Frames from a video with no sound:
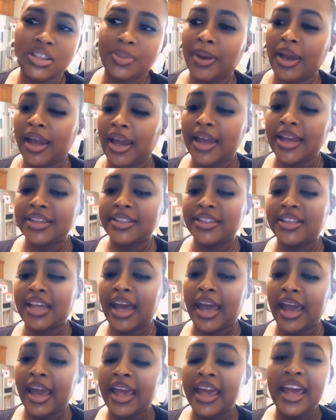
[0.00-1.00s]
pans
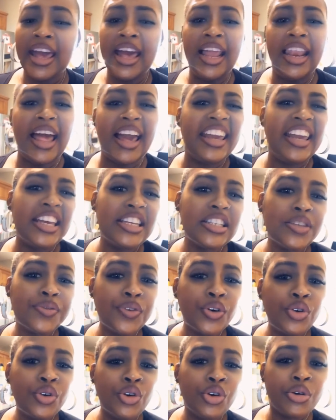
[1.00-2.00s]
that like gets
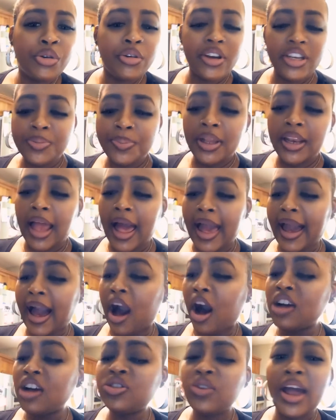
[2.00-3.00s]
food crispy. Like I
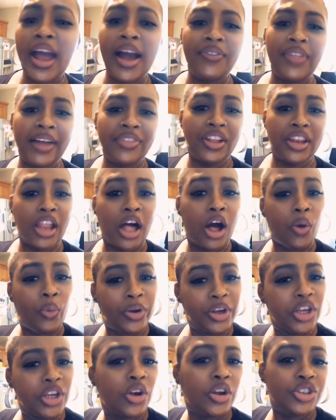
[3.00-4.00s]
also have like the long
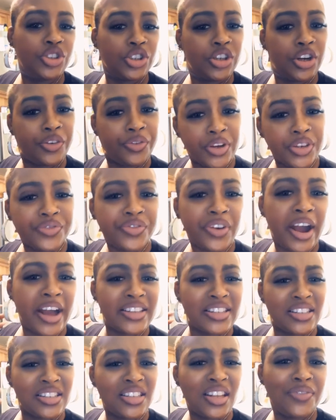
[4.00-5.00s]
one, you know, that you cook french fries
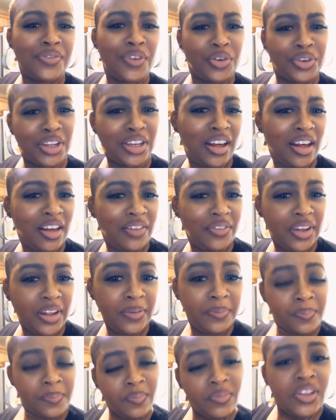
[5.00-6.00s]
and stuff on in the oven,
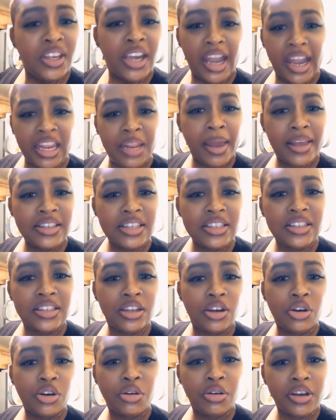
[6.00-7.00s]
and it makes it
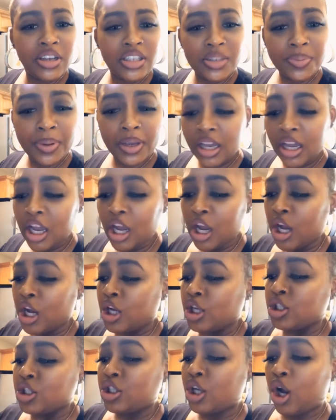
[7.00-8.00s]
still crispy.
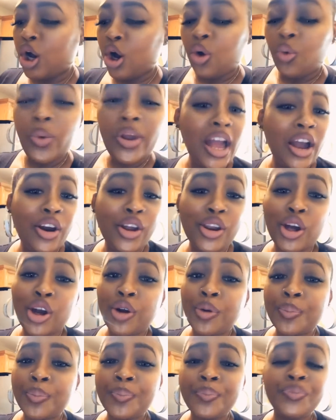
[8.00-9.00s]
So we're not
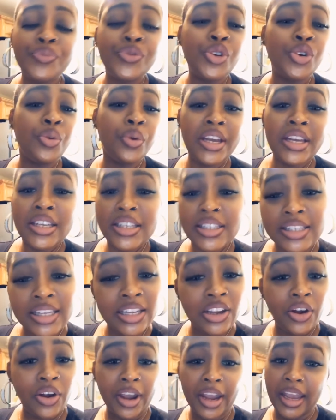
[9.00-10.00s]
gonna grease it
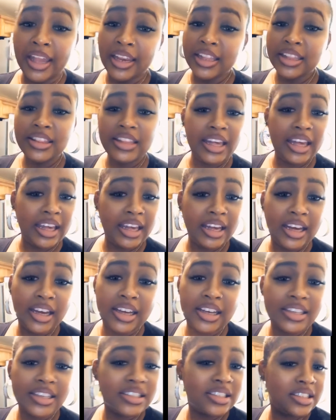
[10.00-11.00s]
or anything,
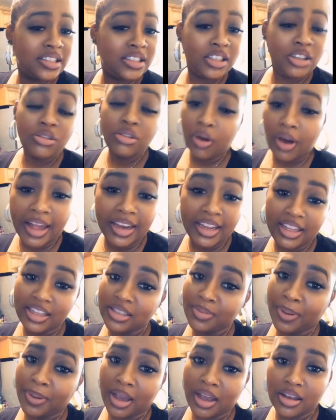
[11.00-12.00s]
because you know how these
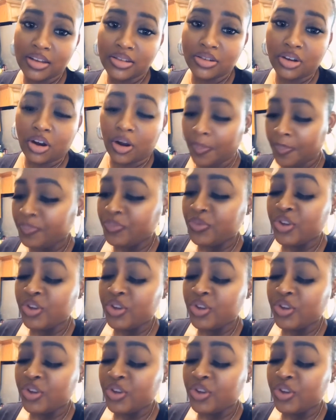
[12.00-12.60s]
pans are.